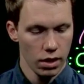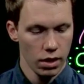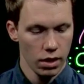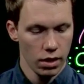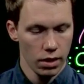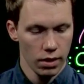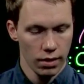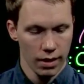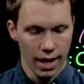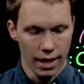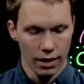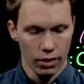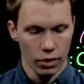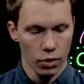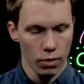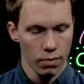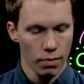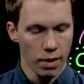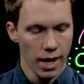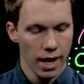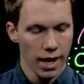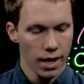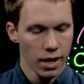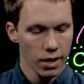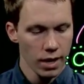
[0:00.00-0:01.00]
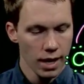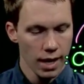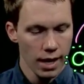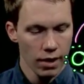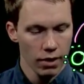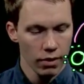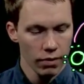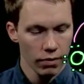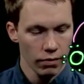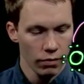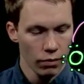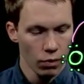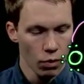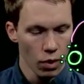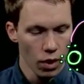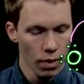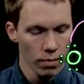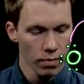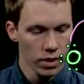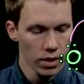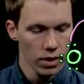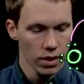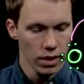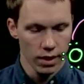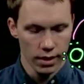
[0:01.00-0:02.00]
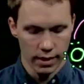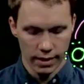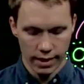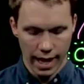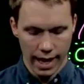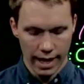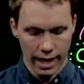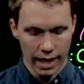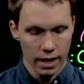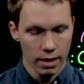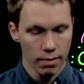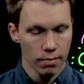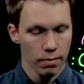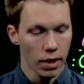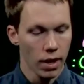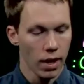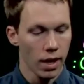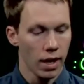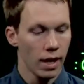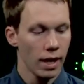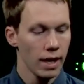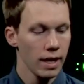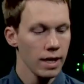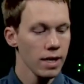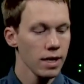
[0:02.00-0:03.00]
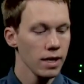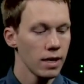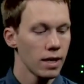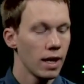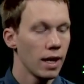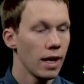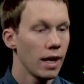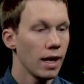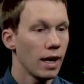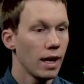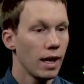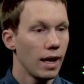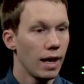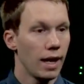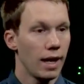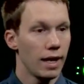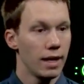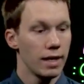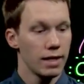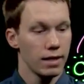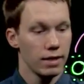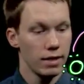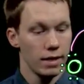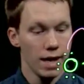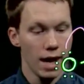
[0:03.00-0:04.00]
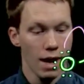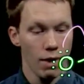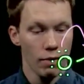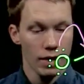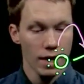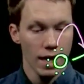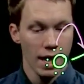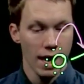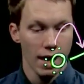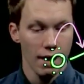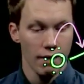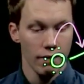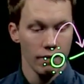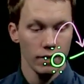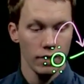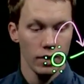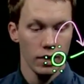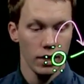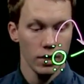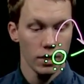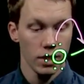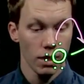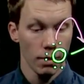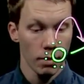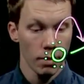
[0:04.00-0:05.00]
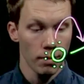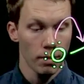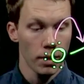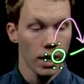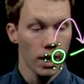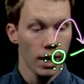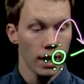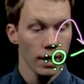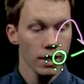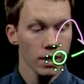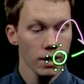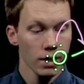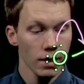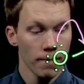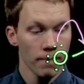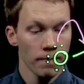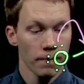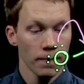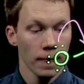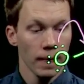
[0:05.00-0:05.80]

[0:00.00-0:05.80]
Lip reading: That lone pair now forms the second bond, and now we have a double bond.